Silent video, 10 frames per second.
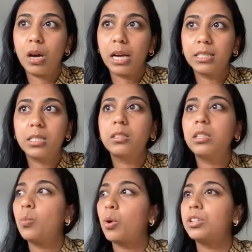I still
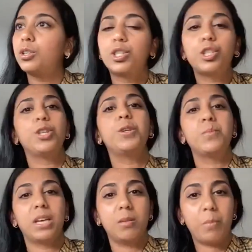didn't want to assume
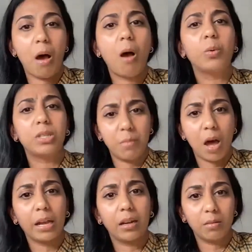that the part was
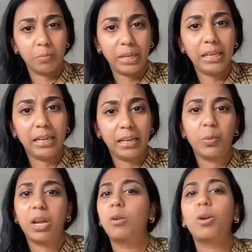mine completely. And
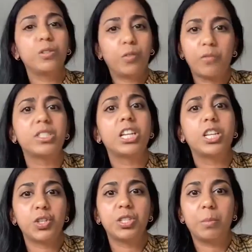we had lots of
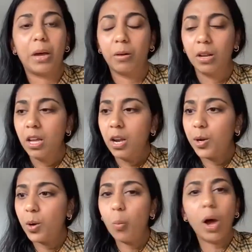conversations about,
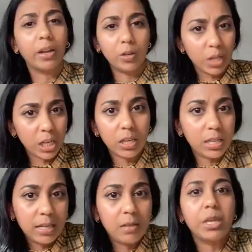you know, why
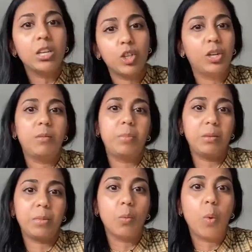is it me? Should it
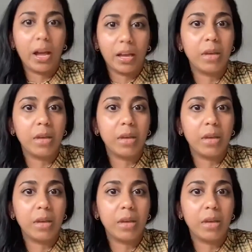be me? Why